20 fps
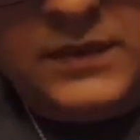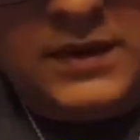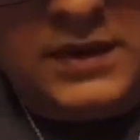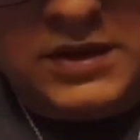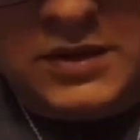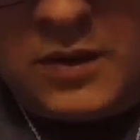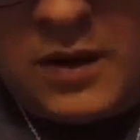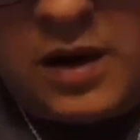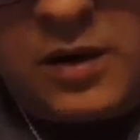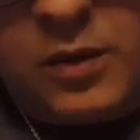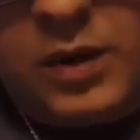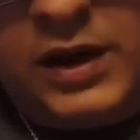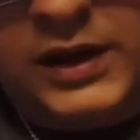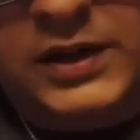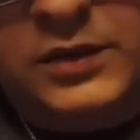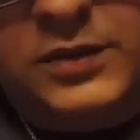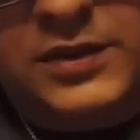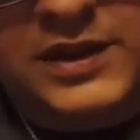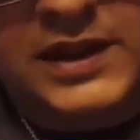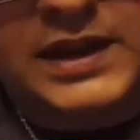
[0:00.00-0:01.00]
You are
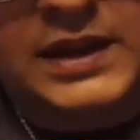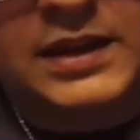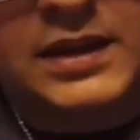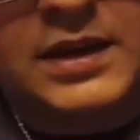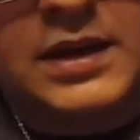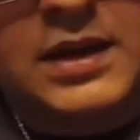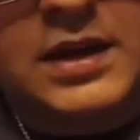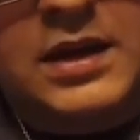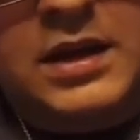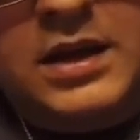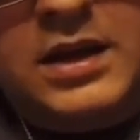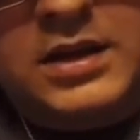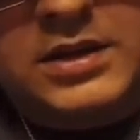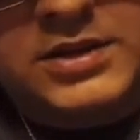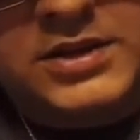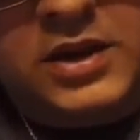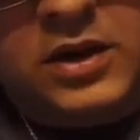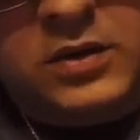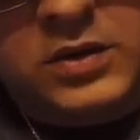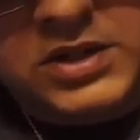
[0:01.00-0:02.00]
working with heat.
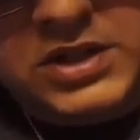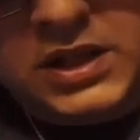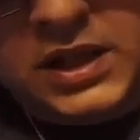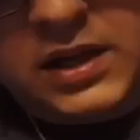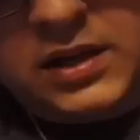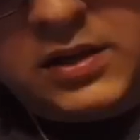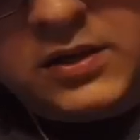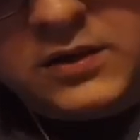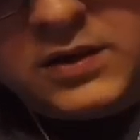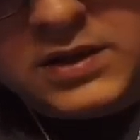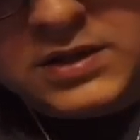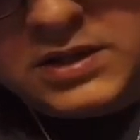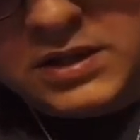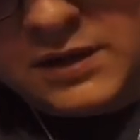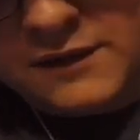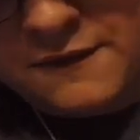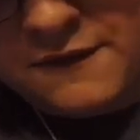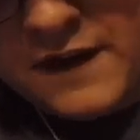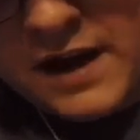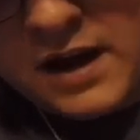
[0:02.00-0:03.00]
So what you're going to do is you're
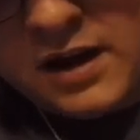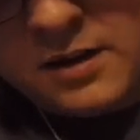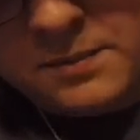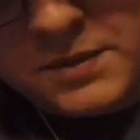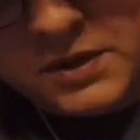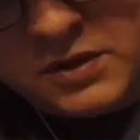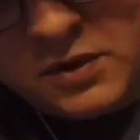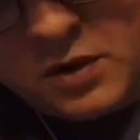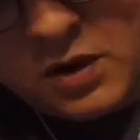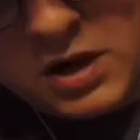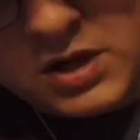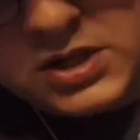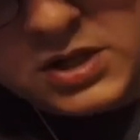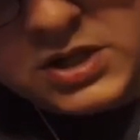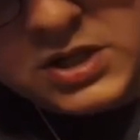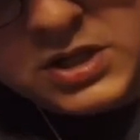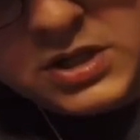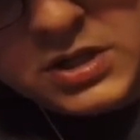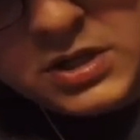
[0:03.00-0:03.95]
going to fire up your torch